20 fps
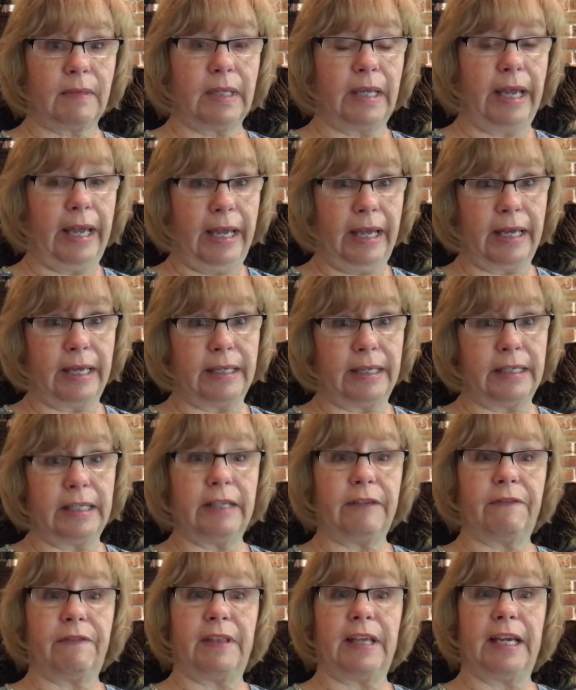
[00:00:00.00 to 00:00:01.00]
And
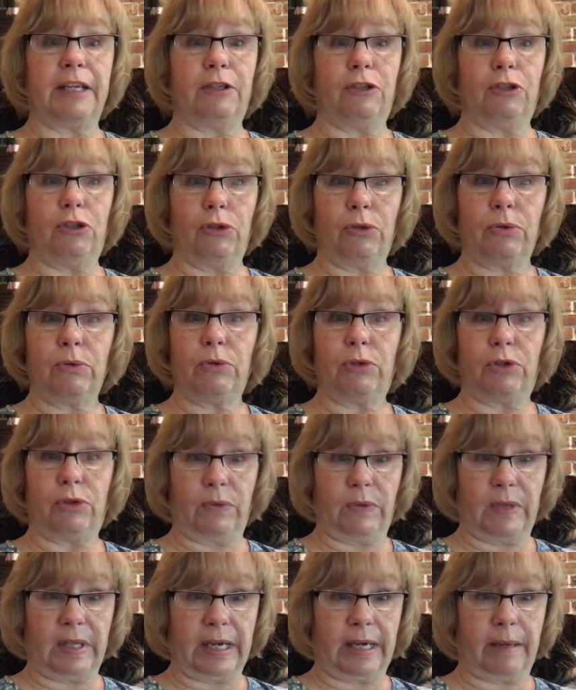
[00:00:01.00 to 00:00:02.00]
if they
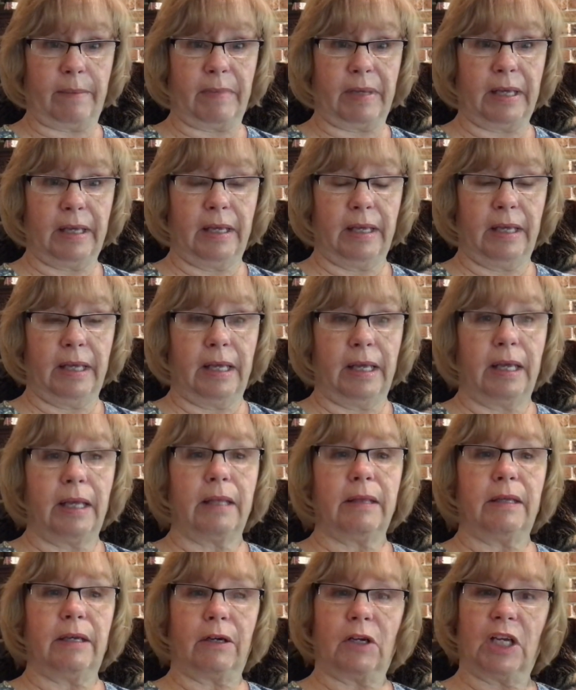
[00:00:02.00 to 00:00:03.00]
do them,
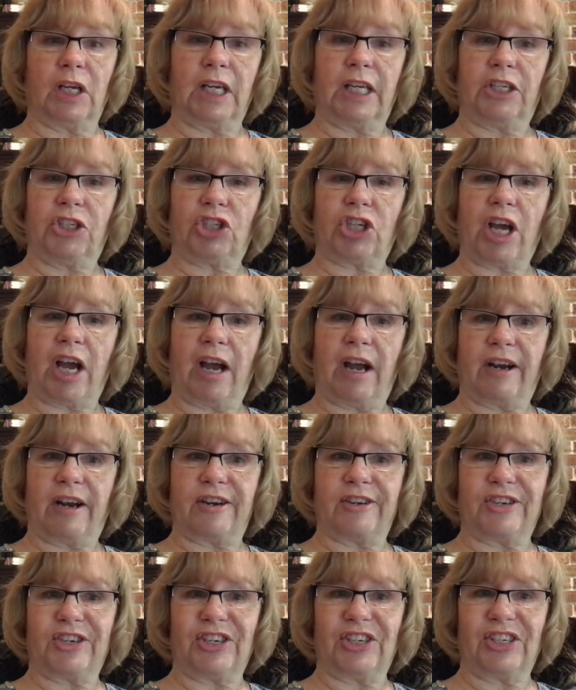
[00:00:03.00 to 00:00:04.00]
they're going to
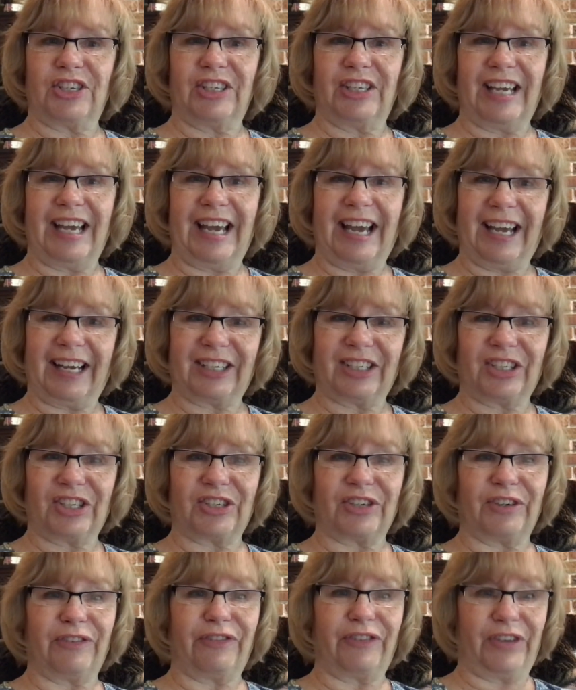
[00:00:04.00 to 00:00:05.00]
charge
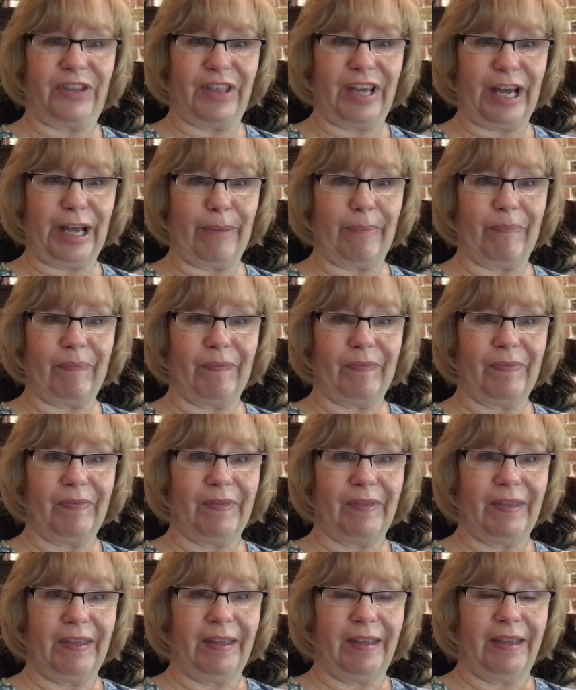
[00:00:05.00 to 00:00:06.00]
extra for them.
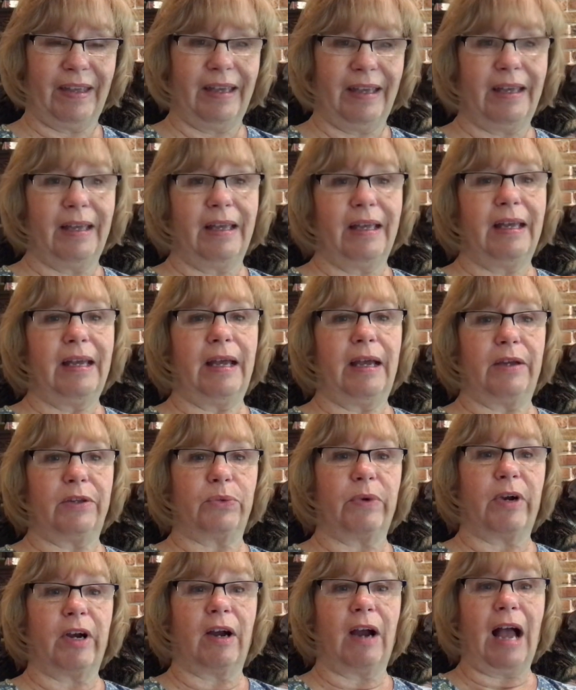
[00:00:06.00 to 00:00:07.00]

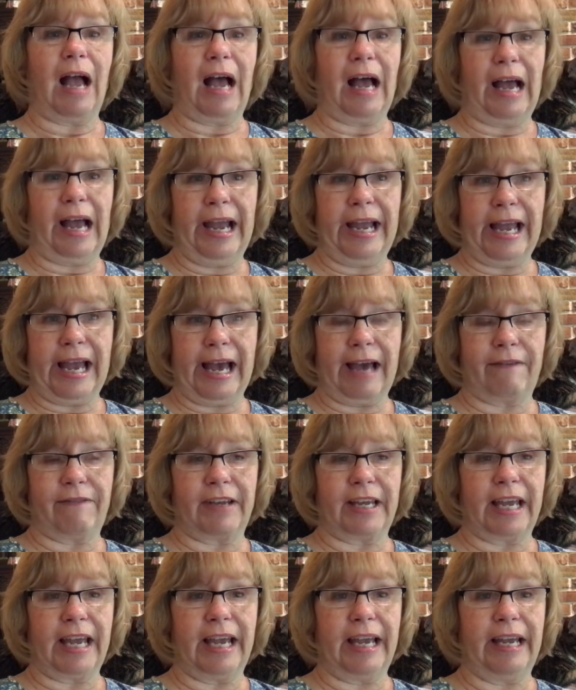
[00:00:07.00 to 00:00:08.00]
As where I
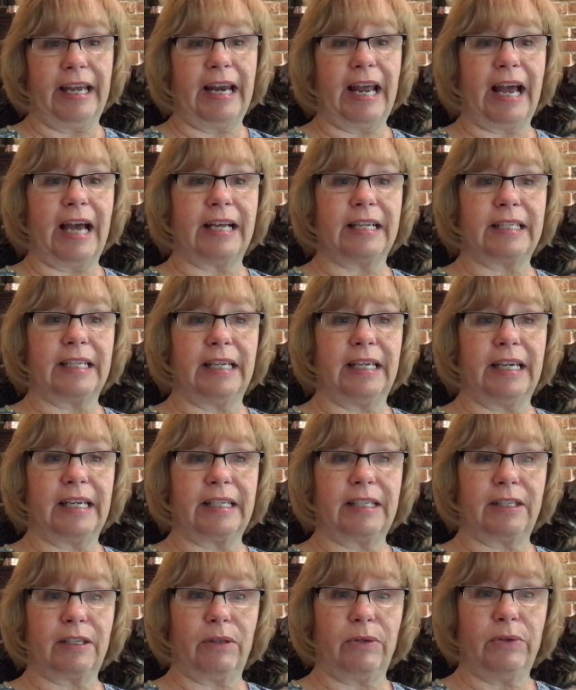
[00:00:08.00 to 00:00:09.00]
advocate as an
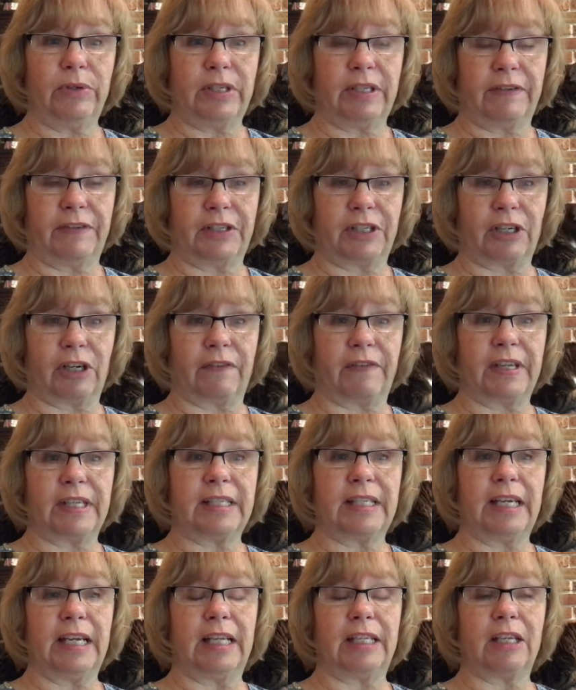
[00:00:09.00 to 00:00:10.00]
exclusive
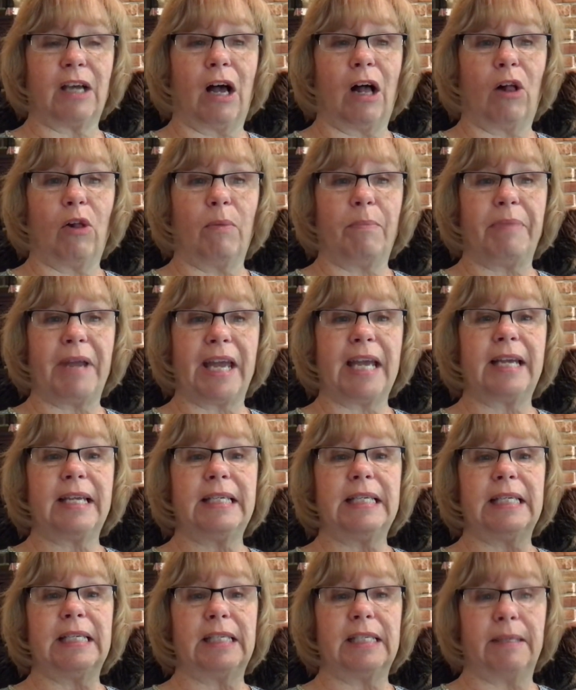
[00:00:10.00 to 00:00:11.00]
service, it's all
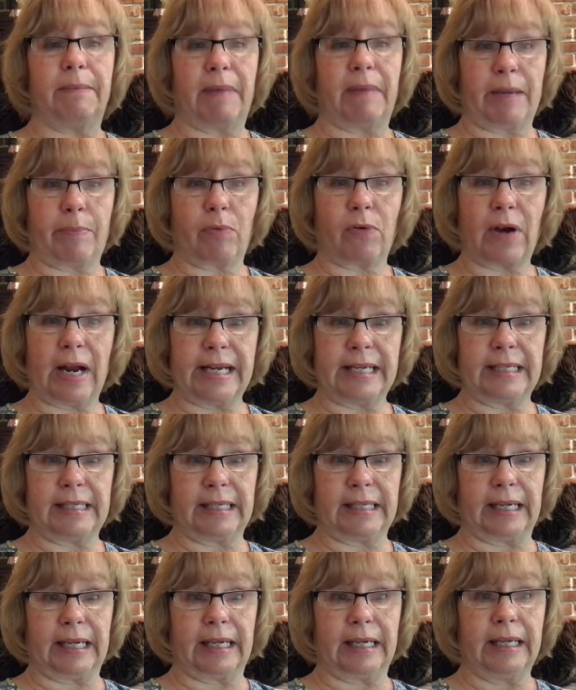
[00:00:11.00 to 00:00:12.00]
baked into my
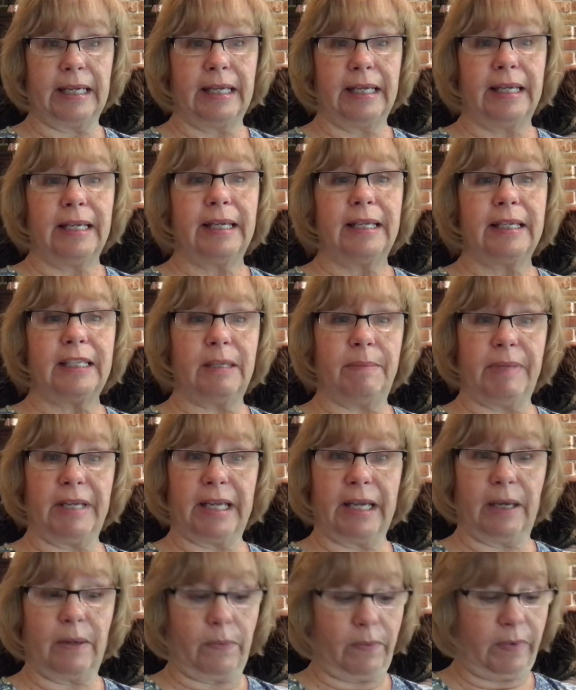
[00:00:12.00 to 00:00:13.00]
pricing to
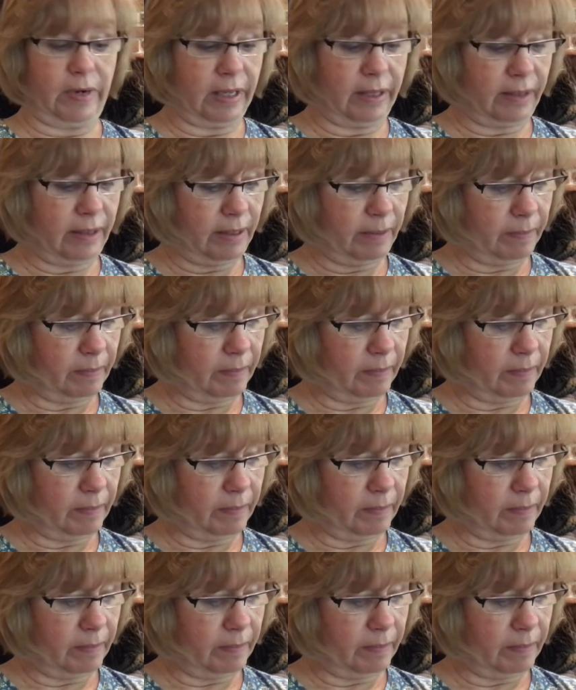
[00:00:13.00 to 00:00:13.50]
begin with.